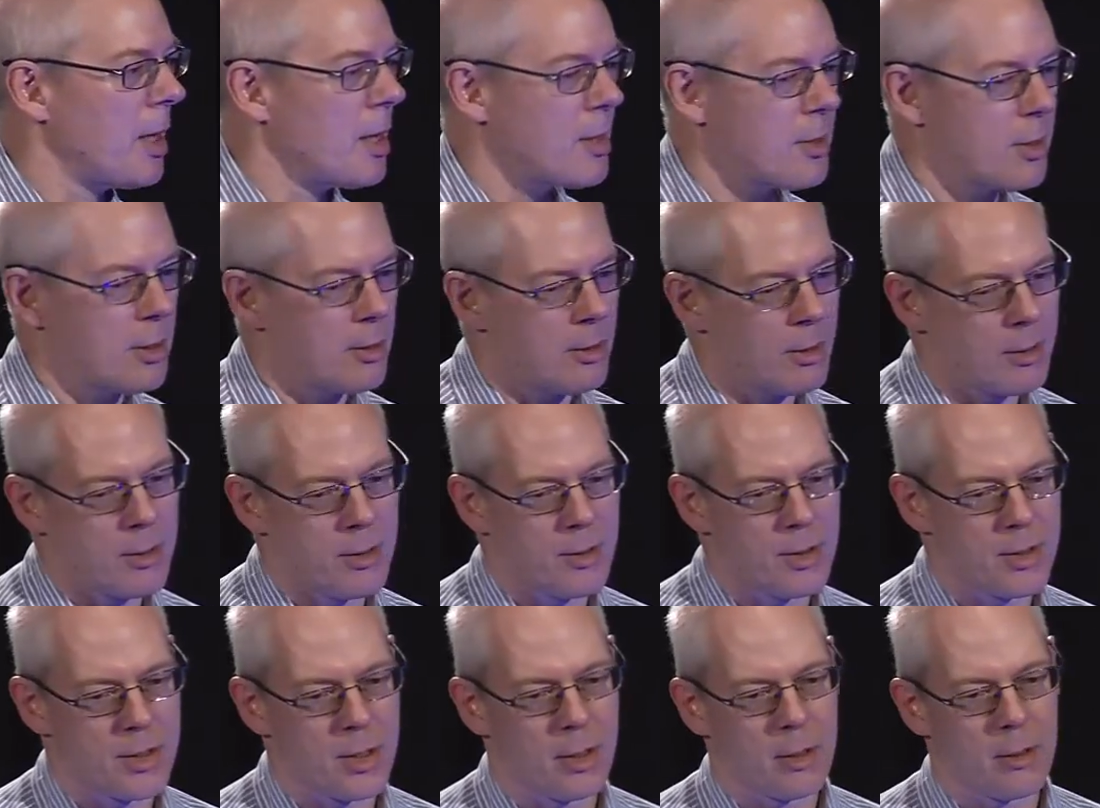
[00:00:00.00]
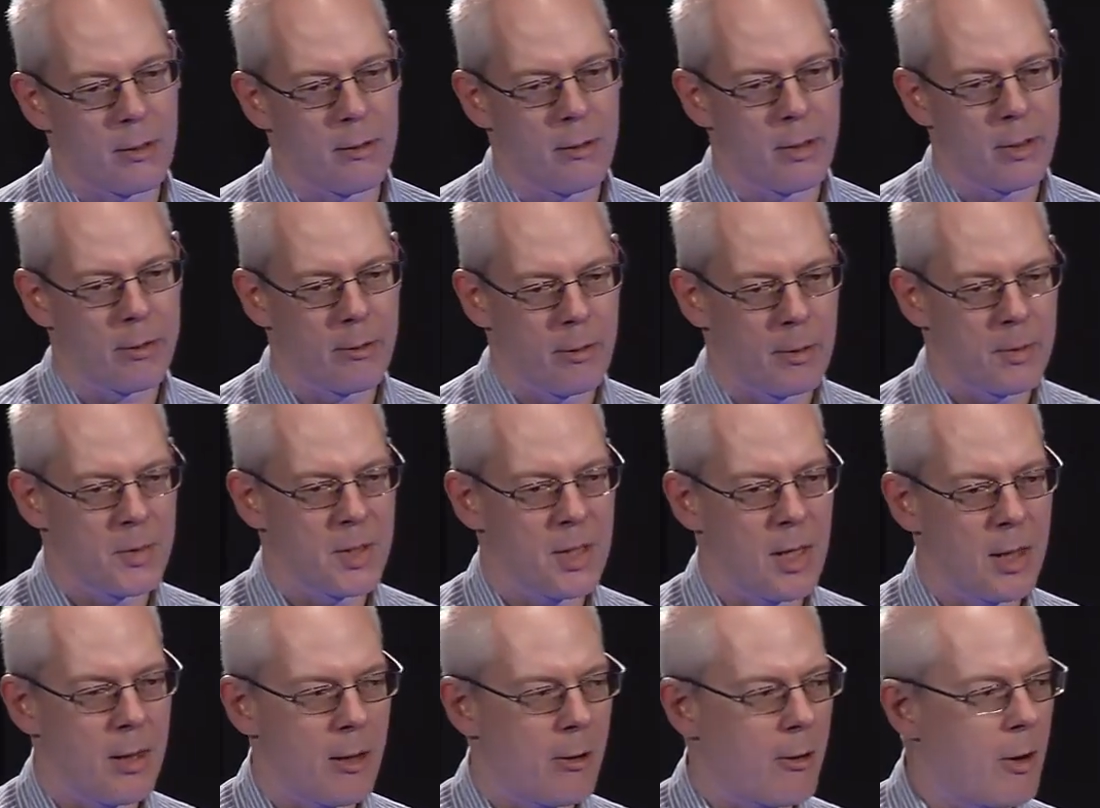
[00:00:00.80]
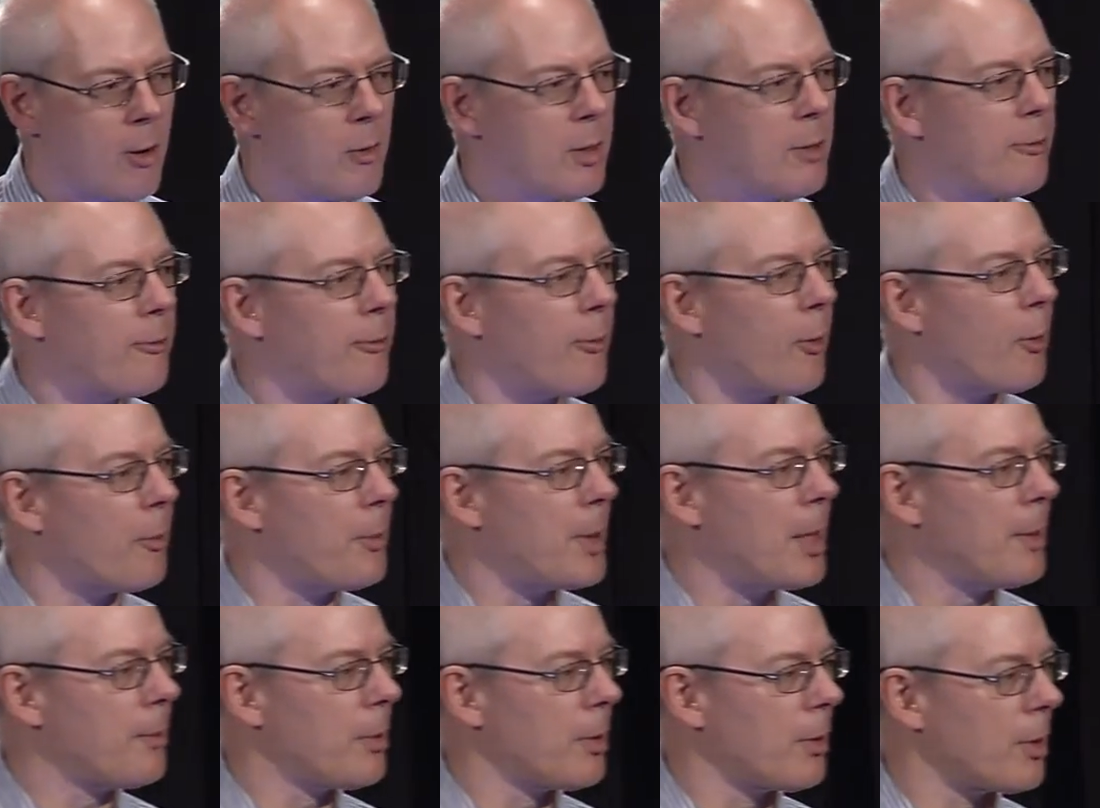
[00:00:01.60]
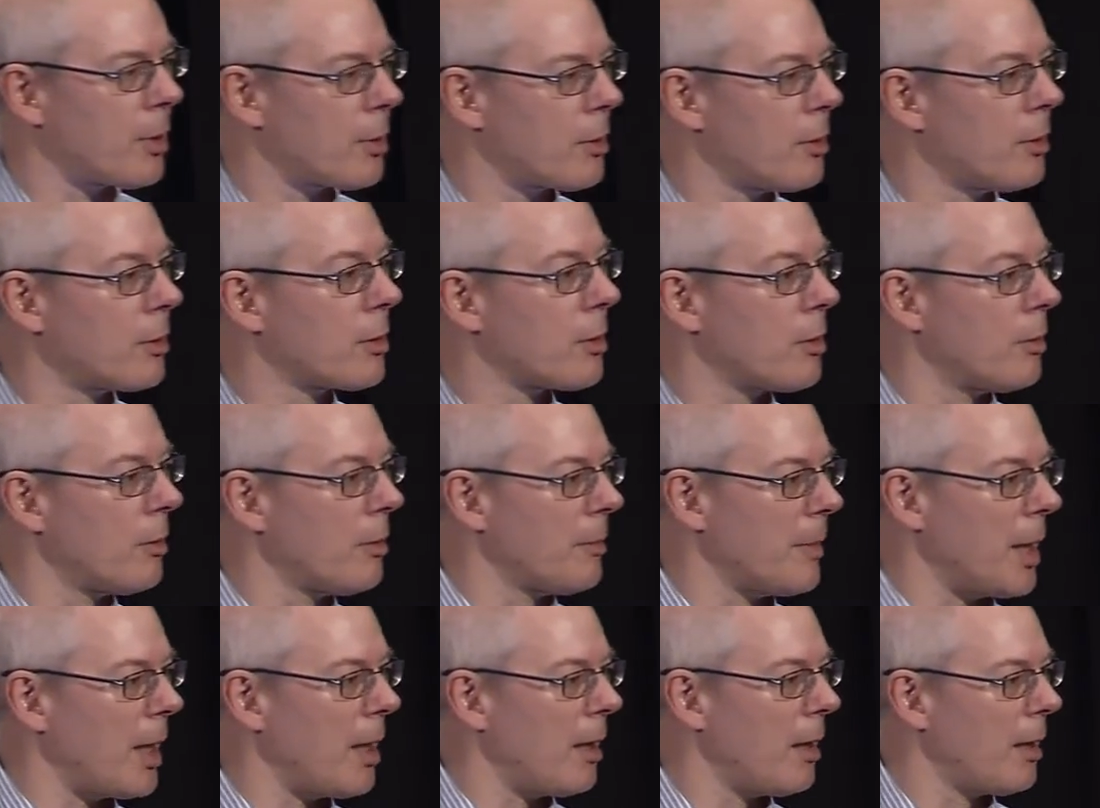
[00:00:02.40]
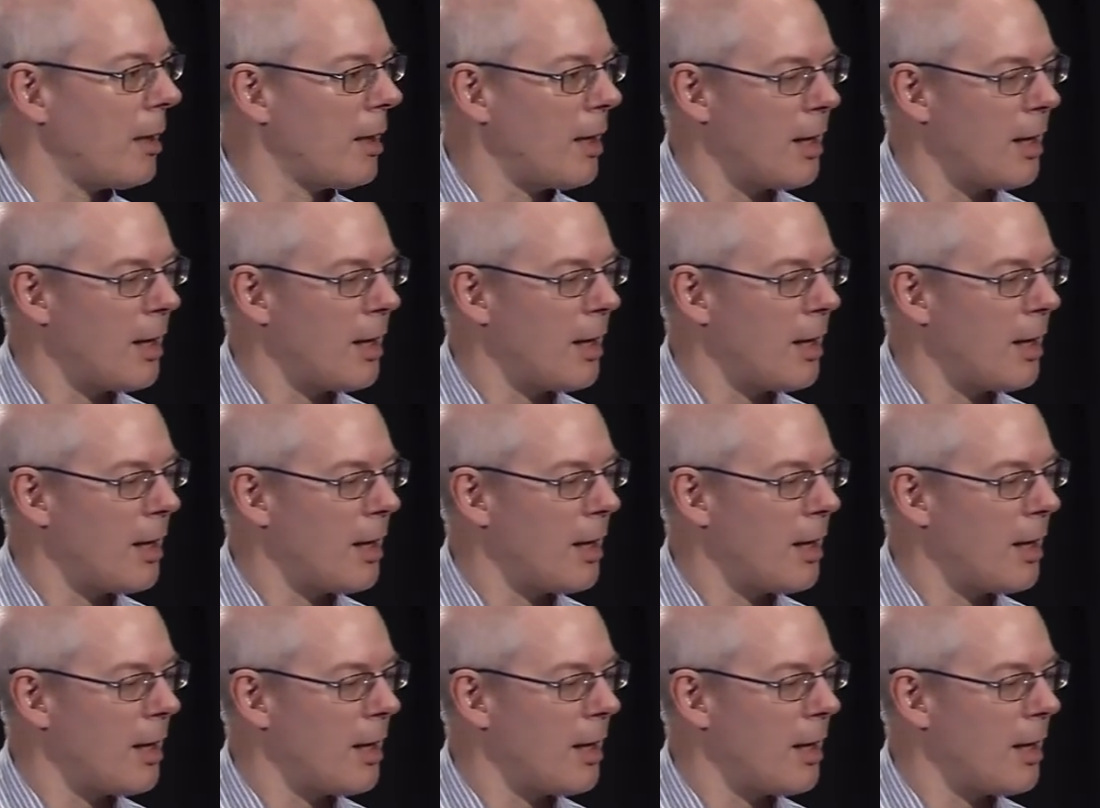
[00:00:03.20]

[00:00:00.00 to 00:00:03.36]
So you look at the security group and say, there are only 4 people that could call me.